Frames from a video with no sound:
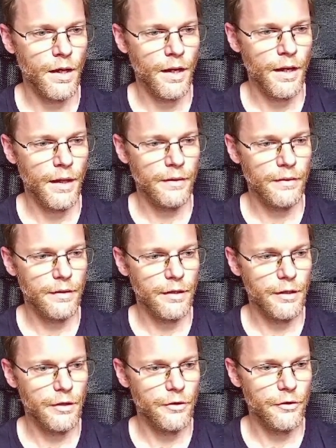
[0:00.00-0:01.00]
and
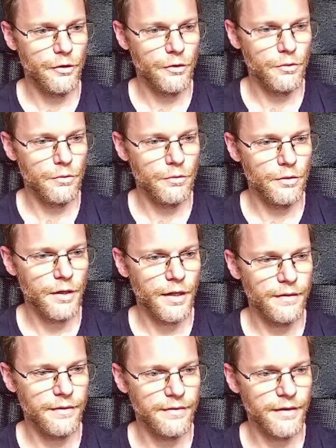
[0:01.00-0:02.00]
here you
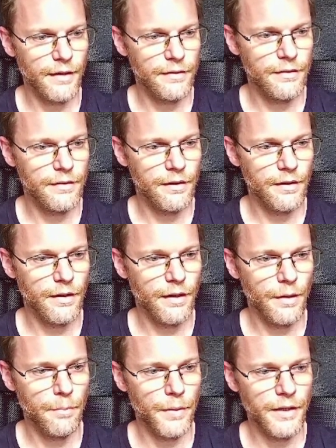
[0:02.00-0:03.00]
can set
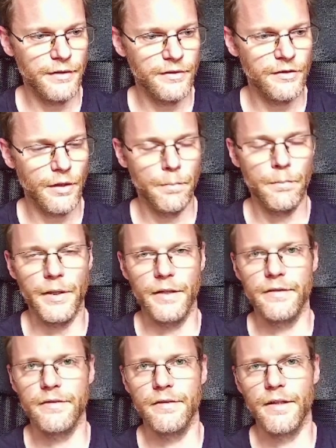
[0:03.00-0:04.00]
a base
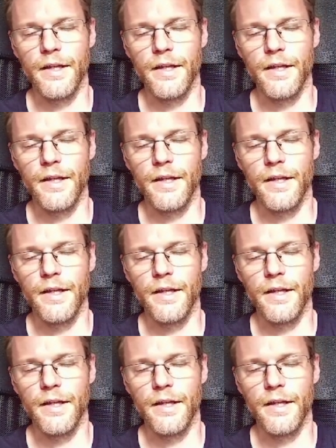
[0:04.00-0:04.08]
submix.